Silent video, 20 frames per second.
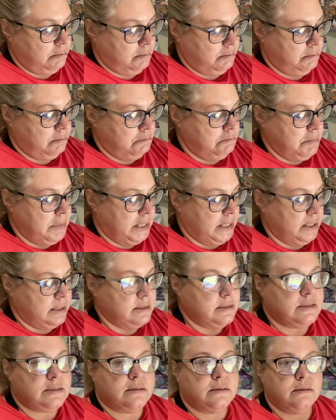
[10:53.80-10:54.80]

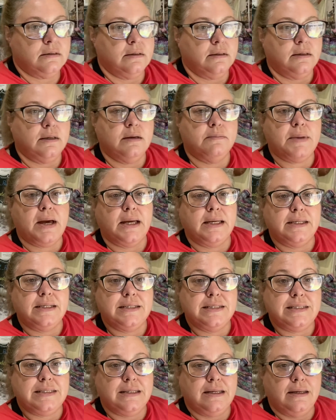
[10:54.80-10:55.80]
Mint,
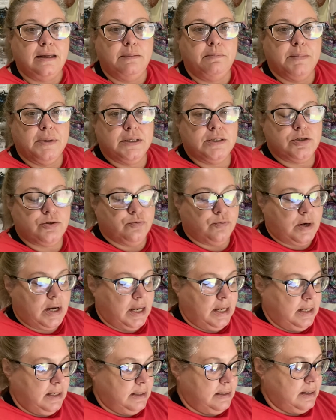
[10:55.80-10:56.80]
M-I-N-T, Mint
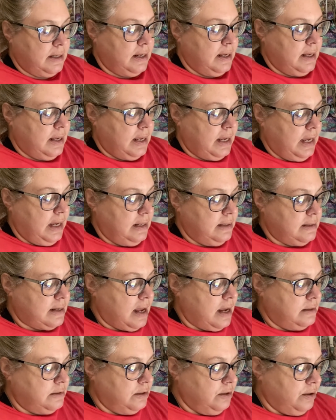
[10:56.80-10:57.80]
Rain
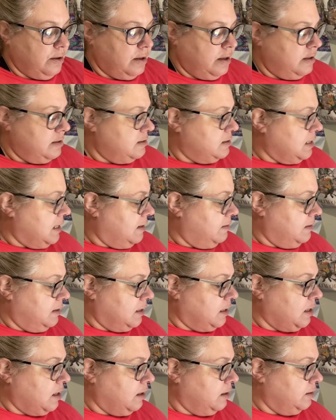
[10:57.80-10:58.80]
hand-dyed yarns, and the
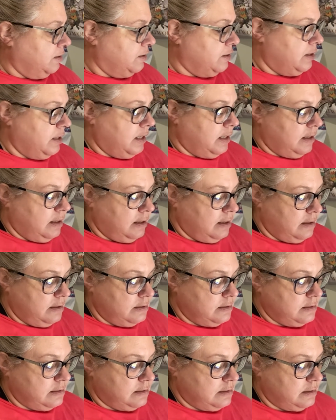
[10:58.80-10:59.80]
color
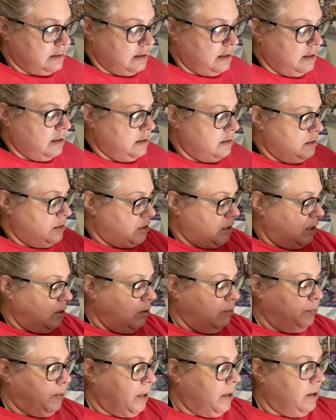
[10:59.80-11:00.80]
is
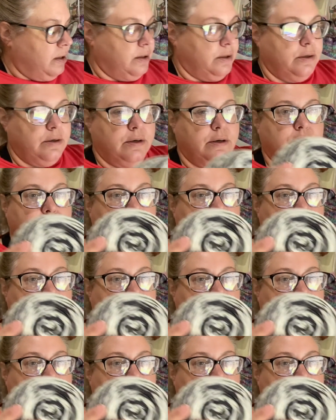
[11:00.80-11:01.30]
Jailbird.